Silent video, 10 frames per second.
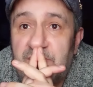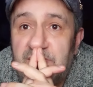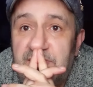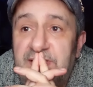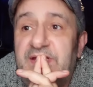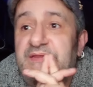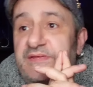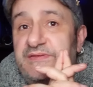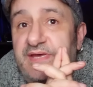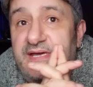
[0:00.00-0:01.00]
none
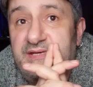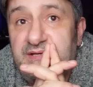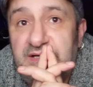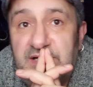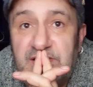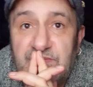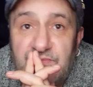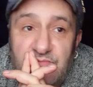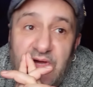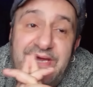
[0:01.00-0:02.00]
other than uh,
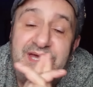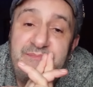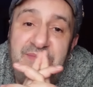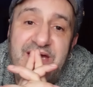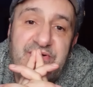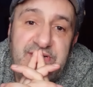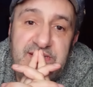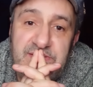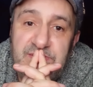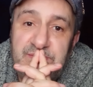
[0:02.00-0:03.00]
Ryad Merhy.
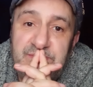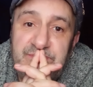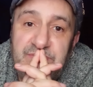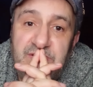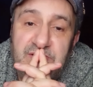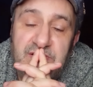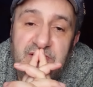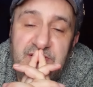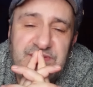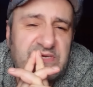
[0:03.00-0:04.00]

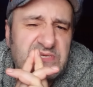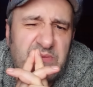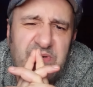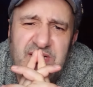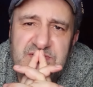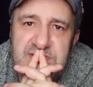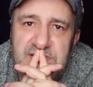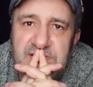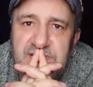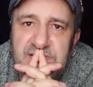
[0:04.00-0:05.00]
Uh, I think that's how you pronounce
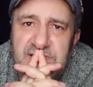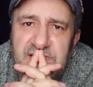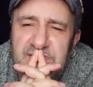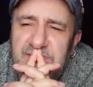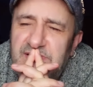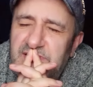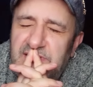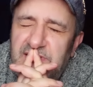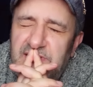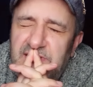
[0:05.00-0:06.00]
it. Uh,
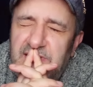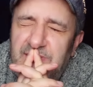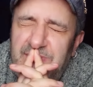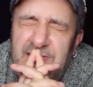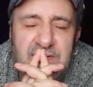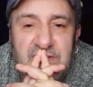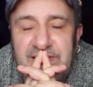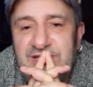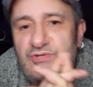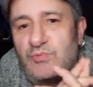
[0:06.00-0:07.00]
M E
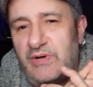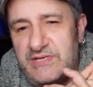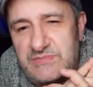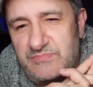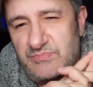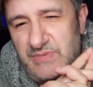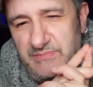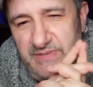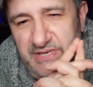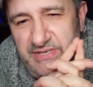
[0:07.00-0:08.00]
R H Y is
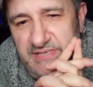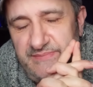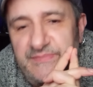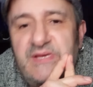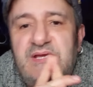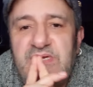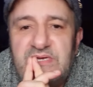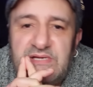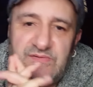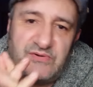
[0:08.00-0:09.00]
Merhy,
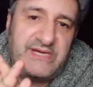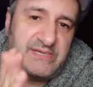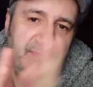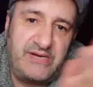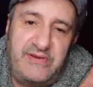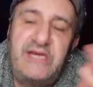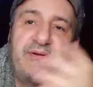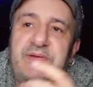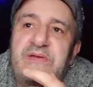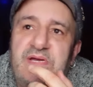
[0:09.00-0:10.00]
Ryad Merhy.
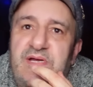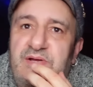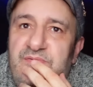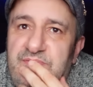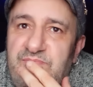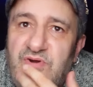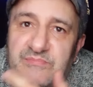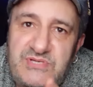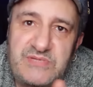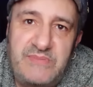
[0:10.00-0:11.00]
Anyway,
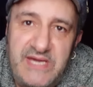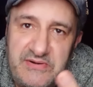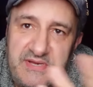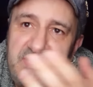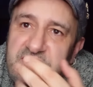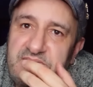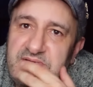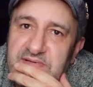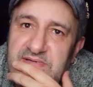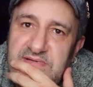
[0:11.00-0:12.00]
Mr. Merhy.
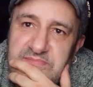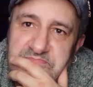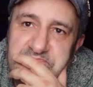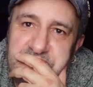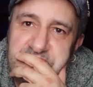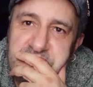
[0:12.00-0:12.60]
Um,